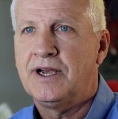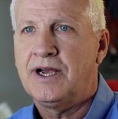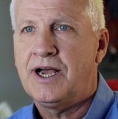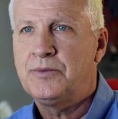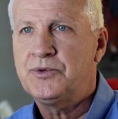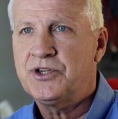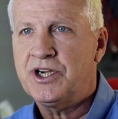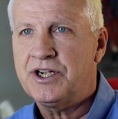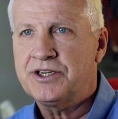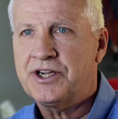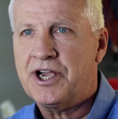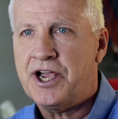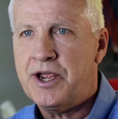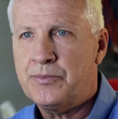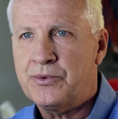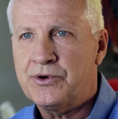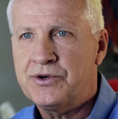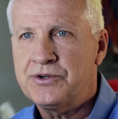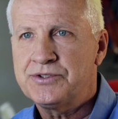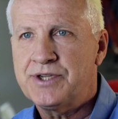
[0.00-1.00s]
I'm John
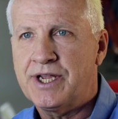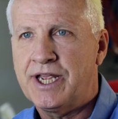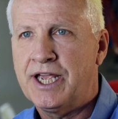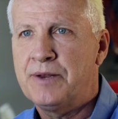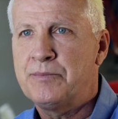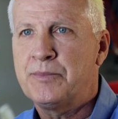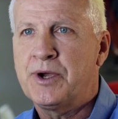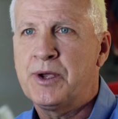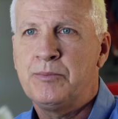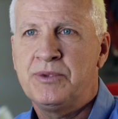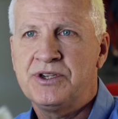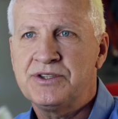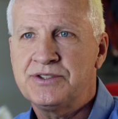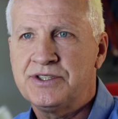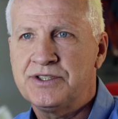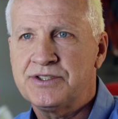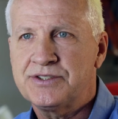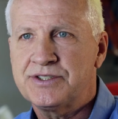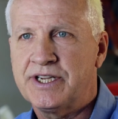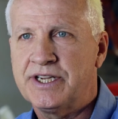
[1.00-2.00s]
Kuipers and my
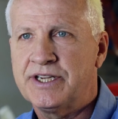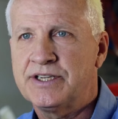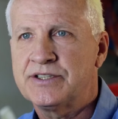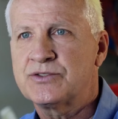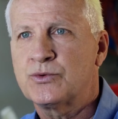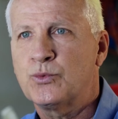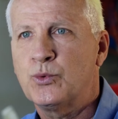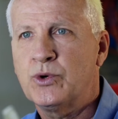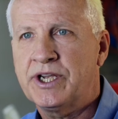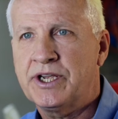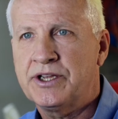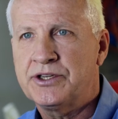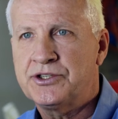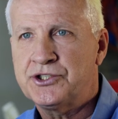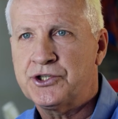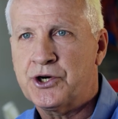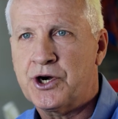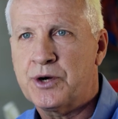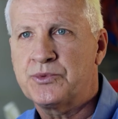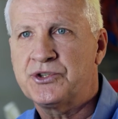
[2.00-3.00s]
business is Wicked
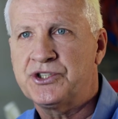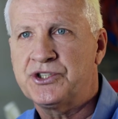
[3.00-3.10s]
Sharp